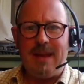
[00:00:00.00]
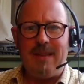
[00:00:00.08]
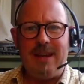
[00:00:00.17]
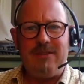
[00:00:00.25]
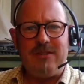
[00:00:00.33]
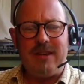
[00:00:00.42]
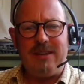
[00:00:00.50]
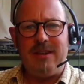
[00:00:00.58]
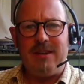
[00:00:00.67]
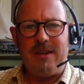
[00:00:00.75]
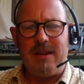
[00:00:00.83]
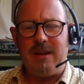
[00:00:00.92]
And they, they
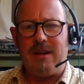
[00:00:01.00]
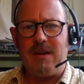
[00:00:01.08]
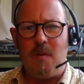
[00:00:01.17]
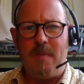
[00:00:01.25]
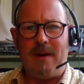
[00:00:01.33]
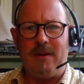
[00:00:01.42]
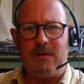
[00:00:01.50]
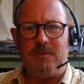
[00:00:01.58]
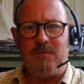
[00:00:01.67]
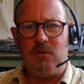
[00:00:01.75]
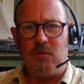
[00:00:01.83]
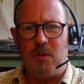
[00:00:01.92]
did a, a combat
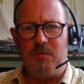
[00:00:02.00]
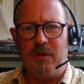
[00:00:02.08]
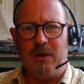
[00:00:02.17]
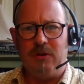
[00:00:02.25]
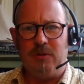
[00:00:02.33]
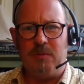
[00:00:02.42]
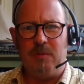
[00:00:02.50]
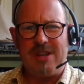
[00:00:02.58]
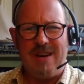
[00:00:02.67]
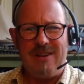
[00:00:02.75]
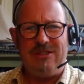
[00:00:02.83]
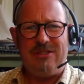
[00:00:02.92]
troop version, which
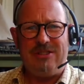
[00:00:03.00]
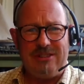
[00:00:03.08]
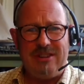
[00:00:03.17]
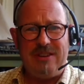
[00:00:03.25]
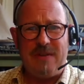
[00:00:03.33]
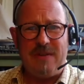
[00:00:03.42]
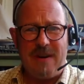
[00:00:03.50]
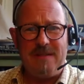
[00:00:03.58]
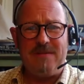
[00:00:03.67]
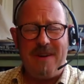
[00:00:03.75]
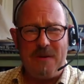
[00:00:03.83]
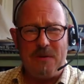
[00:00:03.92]
carried
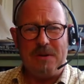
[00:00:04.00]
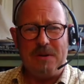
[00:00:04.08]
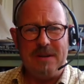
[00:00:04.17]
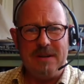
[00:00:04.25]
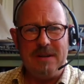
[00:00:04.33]
sixty-five folk.